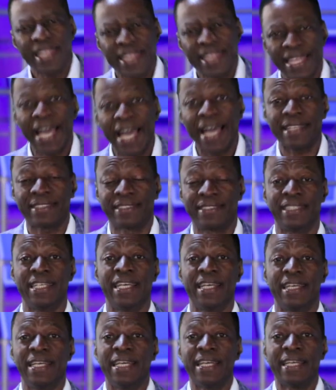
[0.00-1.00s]
That
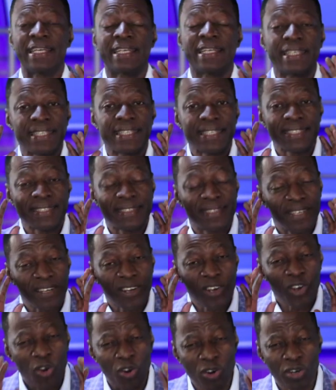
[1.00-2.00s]
is the
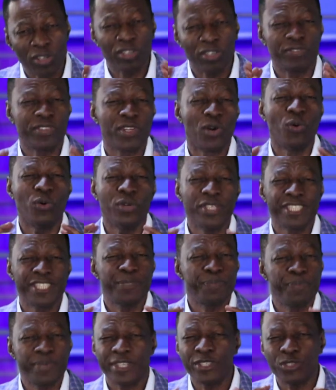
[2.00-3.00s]
call of the Holy
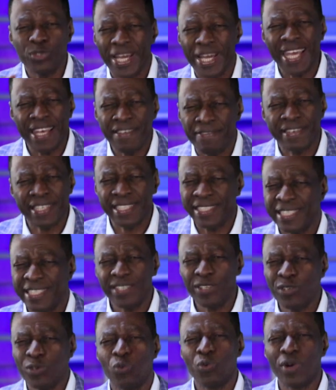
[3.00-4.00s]
Spirit to every
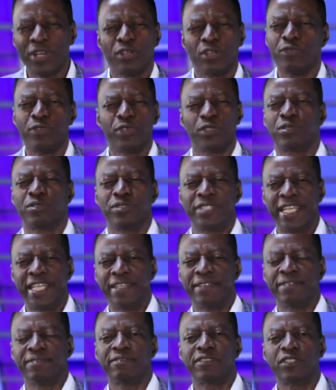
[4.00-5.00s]
single one of us
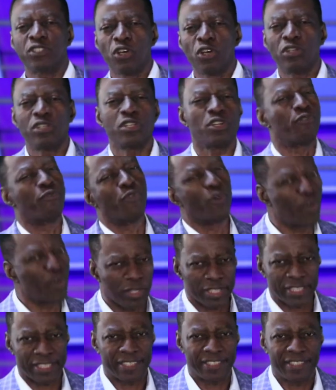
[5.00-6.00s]
today. Turn the
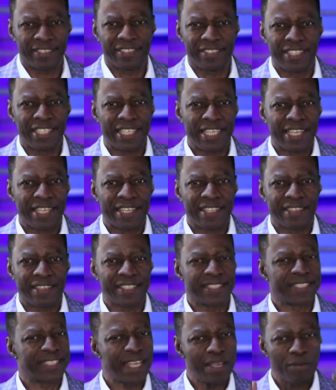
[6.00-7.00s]
focus. The
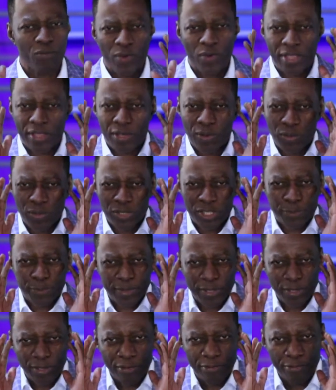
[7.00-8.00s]
same way the Holy
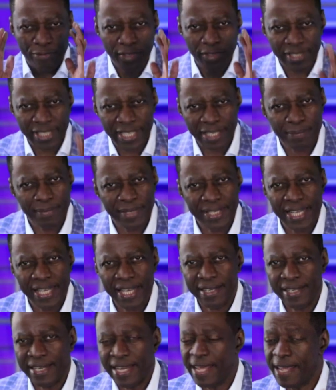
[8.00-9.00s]
Spirit confronted me
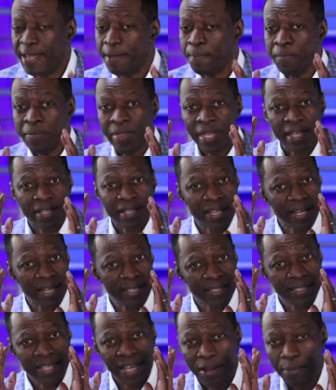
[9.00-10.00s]
that day,
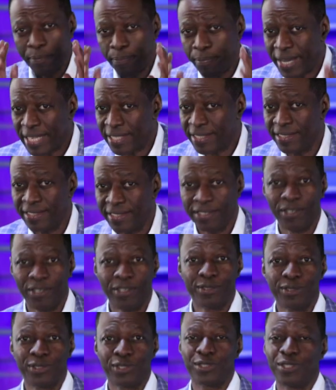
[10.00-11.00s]
that's how I'm passing it
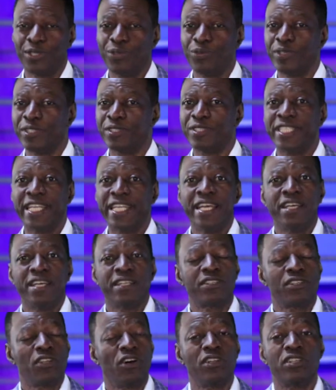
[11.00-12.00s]
on to someone today.
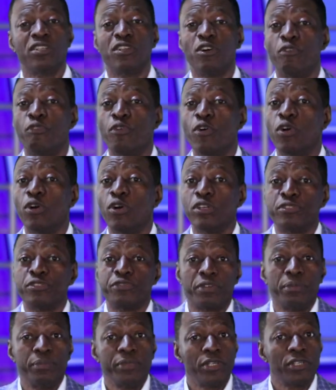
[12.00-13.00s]
Turn the focus
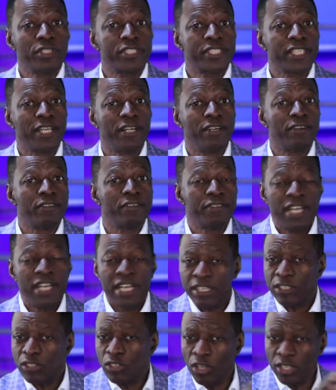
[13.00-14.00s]
from yourself,
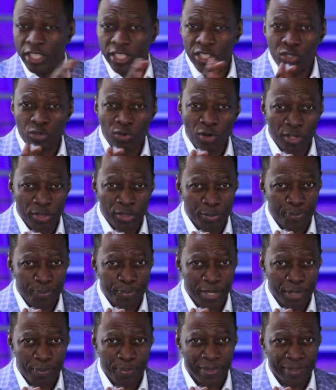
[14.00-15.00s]
turn it to other
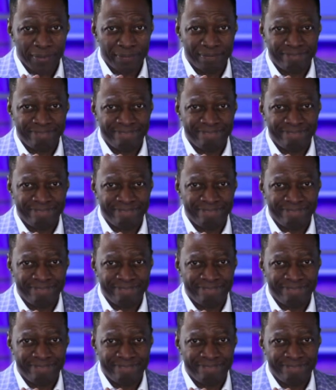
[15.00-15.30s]
people.